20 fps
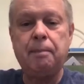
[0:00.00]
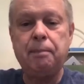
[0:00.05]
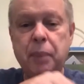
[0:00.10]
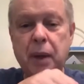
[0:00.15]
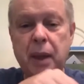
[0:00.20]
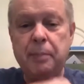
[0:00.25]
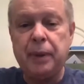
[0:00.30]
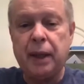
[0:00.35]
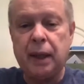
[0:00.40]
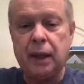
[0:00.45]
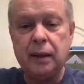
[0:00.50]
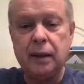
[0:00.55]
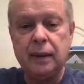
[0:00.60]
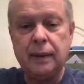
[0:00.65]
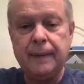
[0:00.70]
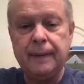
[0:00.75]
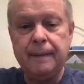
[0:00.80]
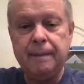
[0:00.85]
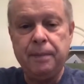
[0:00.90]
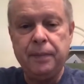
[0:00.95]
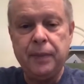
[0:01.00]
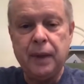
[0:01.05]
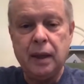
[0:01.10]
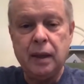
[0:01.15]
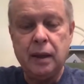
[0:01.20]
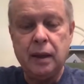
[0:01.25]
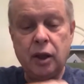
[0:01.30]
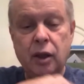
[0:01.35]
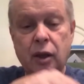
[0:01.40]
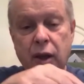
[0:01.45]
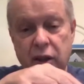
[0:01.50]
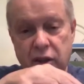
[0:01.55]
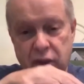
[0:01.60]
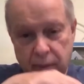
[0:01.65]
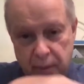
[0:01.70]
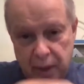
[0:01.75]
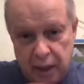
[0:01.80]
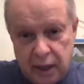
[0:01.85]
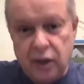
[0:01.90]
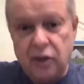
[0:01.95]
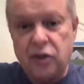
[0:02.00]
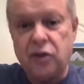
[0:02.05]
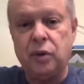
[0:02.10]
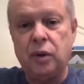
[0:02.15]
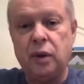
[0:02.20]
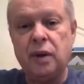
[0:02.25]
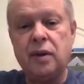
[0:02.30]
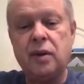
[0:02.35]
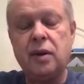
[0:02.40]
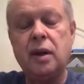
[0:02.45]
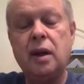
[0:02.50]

people, you know, his immediate students,